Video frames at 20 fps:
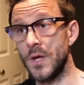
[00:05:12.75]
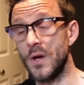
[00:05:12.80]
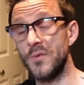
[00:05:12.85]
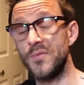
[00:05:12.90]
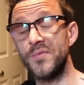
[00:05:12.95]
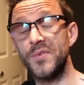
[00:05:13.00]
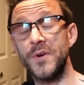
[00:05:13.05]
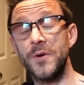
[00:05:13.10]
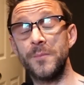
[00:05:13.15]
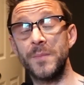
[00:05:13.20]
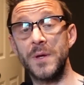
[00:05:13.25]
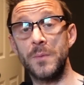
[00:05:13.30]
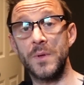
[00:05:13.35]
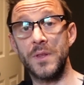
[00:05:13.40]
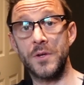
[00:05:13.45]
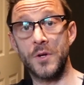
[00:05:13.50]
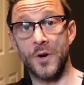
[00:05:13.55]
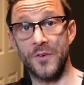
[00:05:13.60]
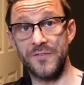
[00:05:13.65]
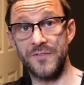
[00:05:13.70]
filled me
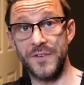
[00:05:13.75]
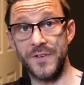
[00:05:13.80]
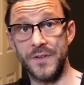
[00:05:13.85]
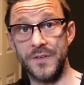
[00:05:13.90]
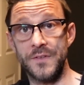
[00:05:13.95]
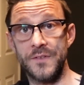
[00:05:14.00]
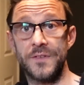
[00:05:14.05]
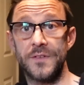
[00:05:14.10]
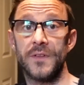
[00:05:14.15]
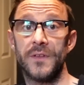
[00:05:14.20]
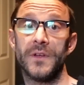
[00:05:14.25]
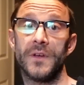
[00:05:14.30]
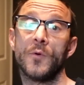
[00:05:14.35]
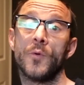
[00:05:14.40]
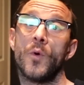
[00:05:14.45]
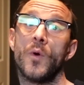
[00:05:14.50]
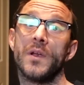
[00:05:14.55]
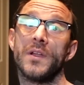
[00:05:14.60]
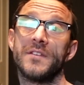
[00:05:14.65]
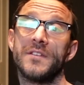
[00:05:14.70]
with confidence that the
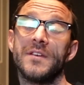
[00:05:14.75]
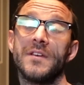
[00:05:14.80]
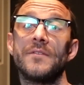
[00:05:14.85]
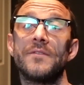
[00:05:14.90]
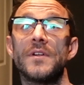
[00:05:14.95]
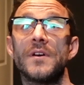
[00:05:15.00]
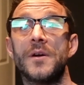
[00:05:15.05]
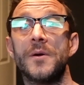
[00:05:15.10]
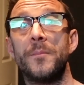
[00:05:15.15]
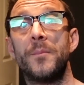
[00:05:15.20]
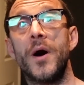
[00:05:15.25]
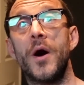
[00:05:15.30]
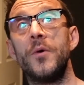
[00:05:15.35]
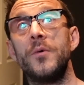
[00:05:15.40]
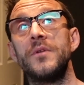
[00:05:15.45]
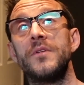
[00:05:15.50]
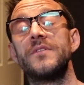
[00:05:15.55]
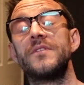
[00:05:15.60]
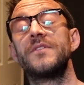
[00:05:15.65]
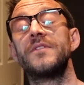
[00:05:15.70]
quality of the
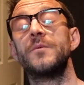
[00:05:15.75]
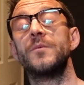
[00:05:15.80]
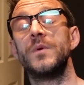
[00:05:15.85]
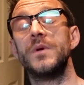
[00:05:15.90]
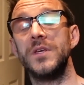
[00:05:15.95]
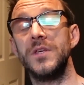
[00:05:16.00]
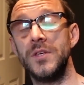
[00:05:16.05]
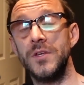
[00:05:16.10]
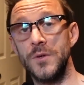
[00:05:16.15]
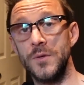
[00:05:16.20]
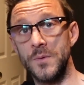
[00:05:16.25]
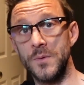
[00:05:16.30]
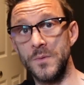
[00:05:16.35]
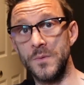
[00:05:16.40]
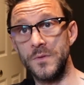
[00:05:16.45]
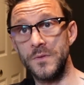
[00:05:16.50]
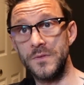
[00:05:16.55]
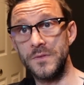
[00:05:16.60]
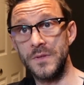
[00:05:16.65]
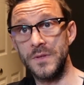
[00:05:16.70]
components that we
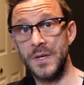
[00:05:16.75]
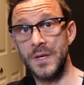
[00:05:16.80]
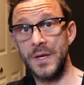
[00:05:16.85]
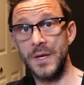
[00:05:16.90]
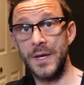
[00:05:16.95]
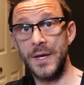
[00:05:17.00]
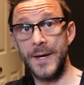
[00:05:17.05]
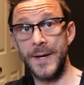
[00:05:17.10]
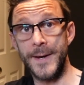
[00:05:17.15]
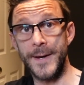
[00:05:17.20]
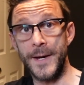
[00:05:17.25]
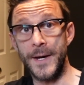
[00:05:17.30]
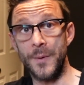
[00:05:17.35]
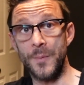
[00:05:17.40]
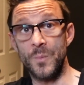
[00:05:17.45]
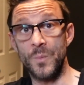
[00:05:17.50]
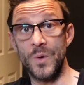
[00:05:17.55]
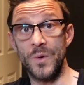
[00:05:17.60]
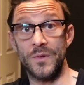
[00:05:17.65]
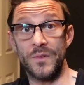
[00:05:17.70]
used
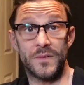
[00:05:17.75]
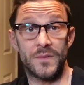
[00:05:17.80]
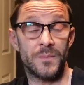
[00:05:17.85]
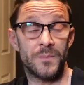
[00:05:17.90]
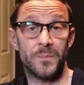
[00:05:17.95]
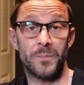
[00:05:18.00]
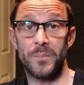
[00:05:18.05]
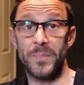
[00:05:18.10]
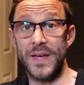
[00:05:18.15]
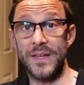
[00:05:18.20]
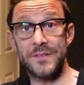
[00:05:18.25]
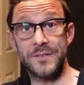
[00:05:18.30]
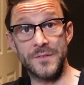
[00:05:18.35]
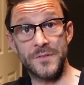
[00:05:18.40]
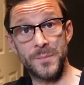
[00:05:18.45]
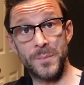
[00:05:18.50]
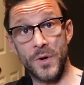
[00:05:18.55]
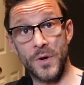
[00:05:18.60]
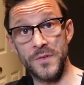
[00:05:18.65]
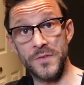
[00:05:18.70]
were as best
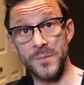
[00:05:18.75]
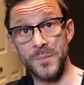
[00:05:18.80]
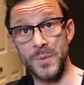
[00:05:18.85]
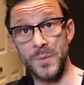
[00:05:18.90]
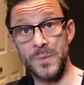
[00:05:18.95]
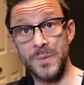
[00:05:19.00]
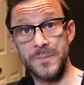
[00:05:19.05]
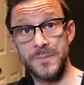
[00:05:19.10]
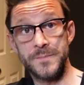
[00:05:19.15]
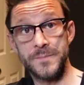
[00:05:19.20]
as possible.